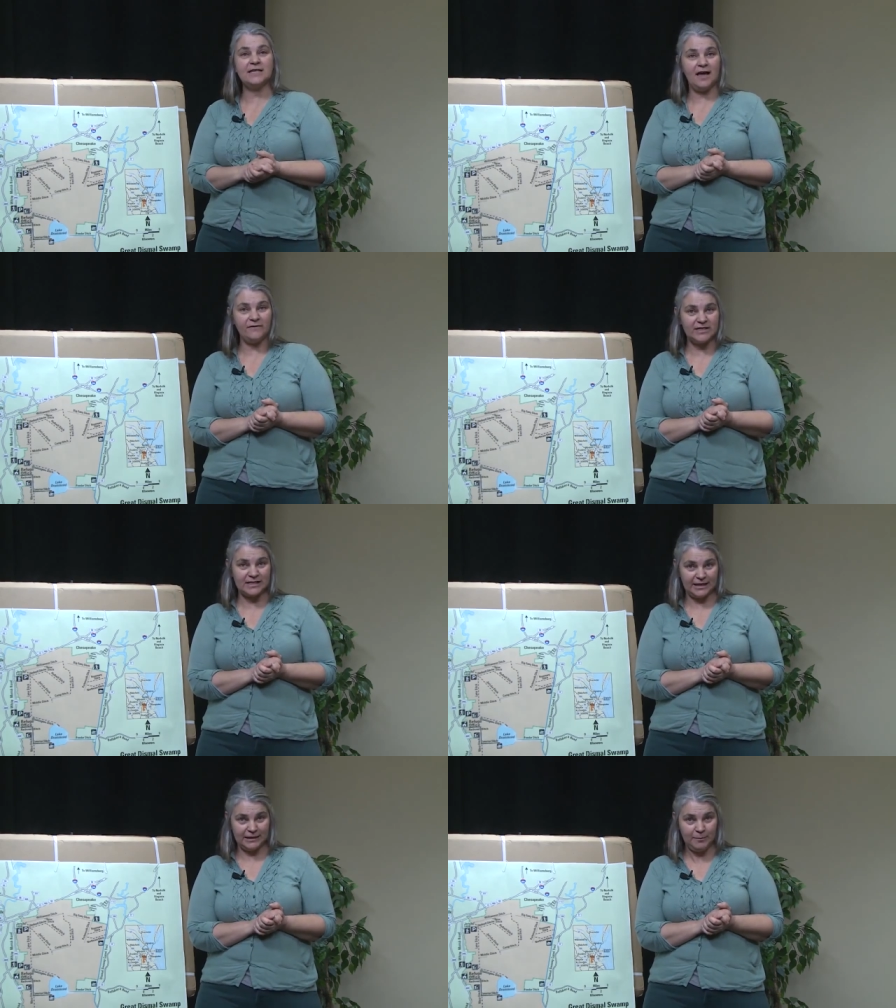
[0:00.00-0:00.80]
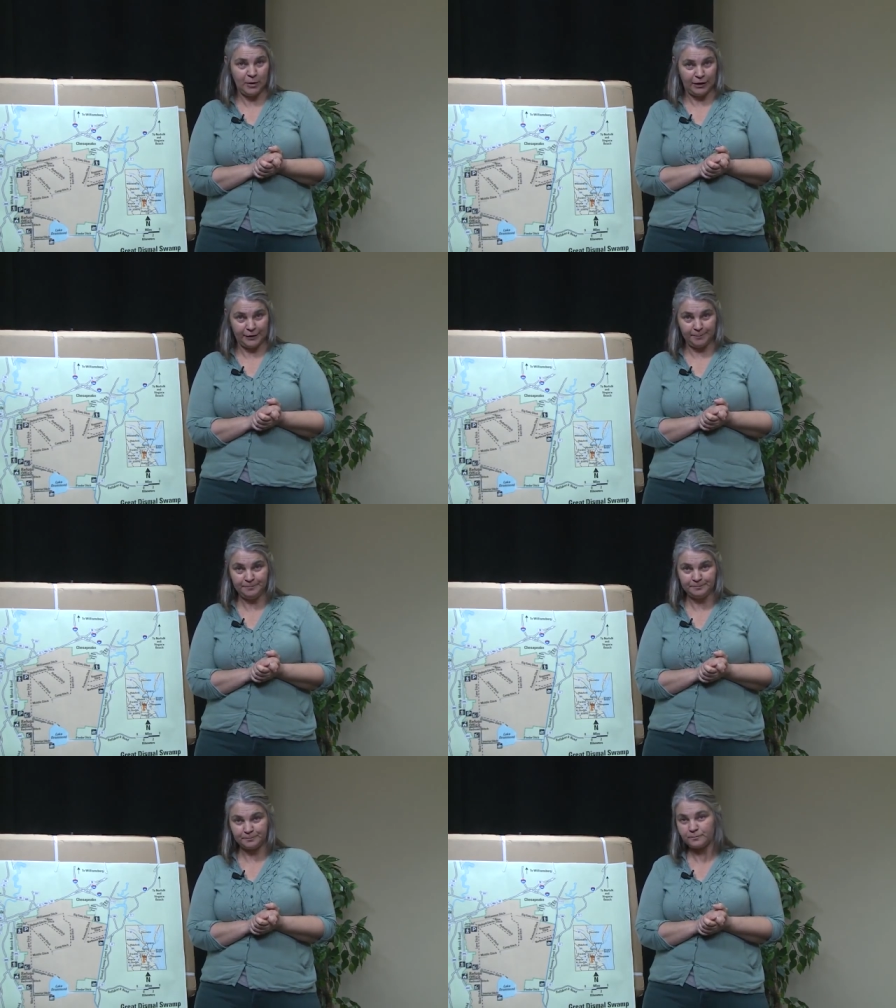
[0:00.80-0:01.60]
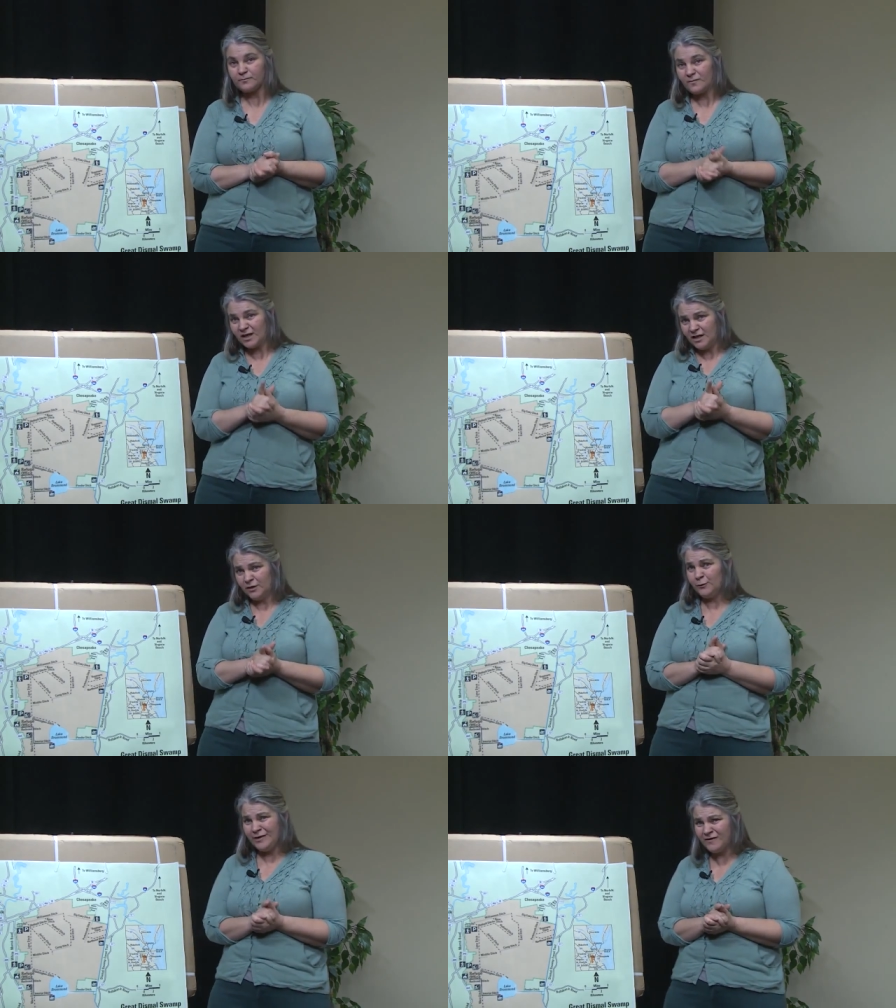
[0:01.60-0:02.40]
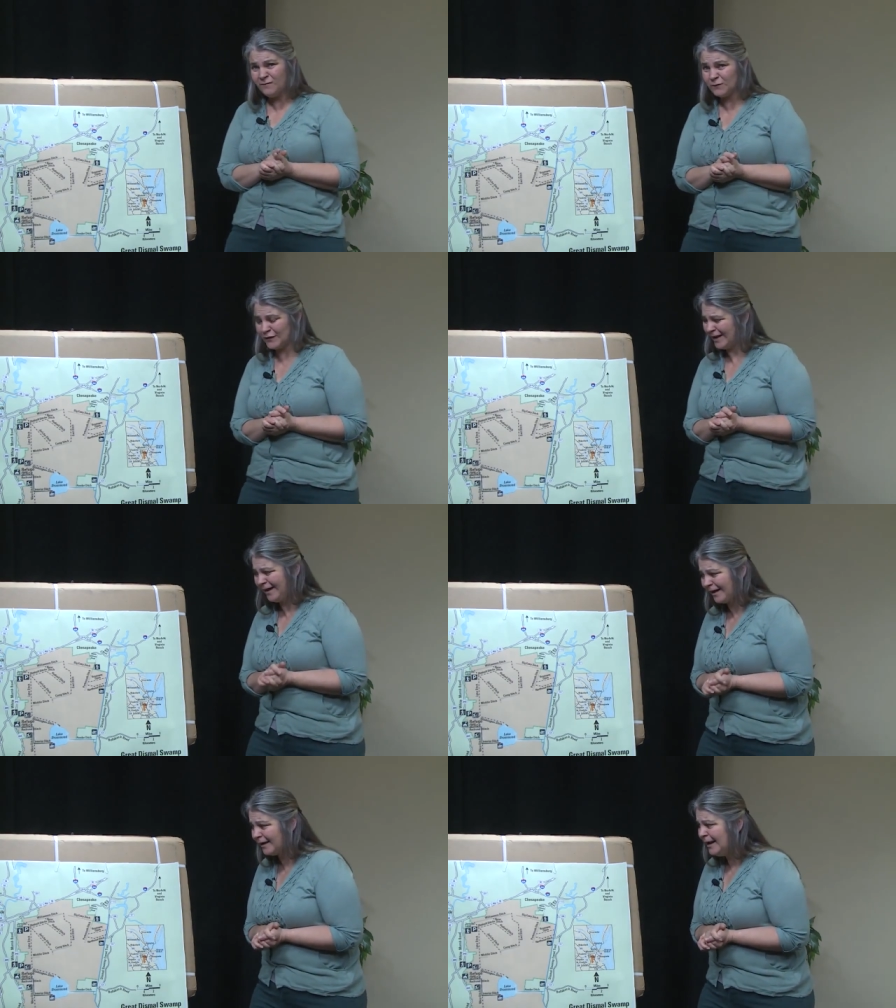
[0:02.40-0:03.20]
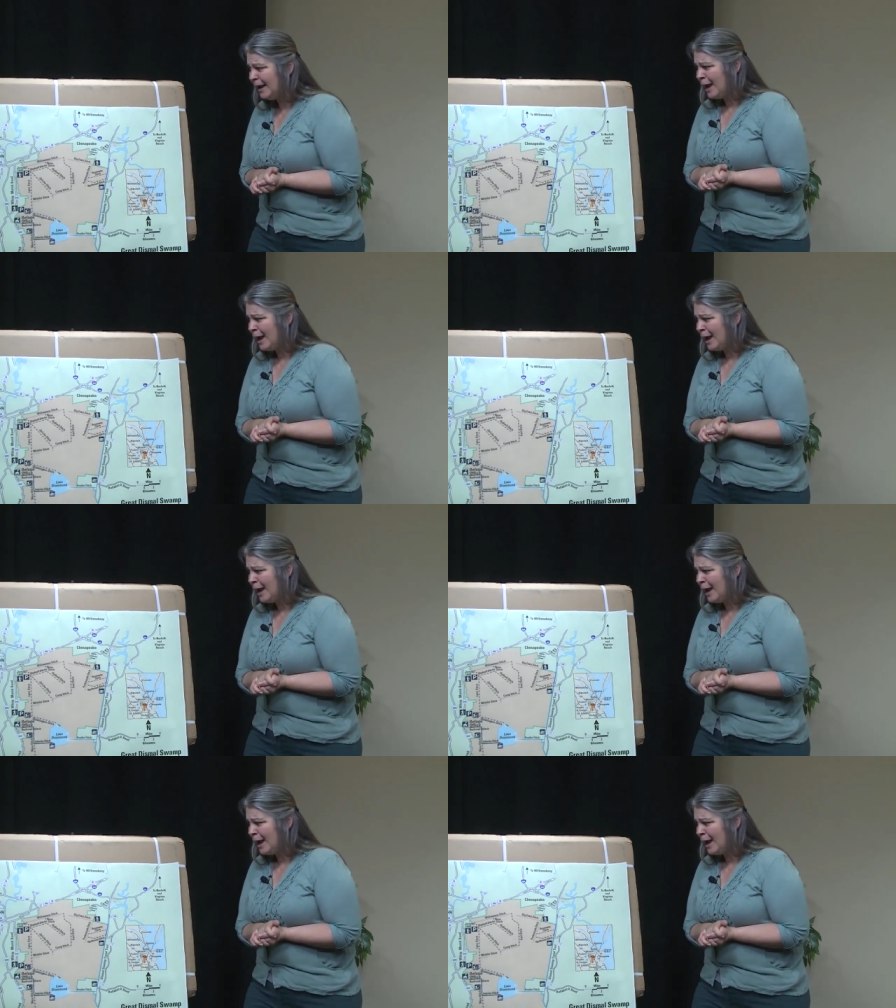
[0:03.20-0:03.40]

have a sandy bottom. And the reason for that,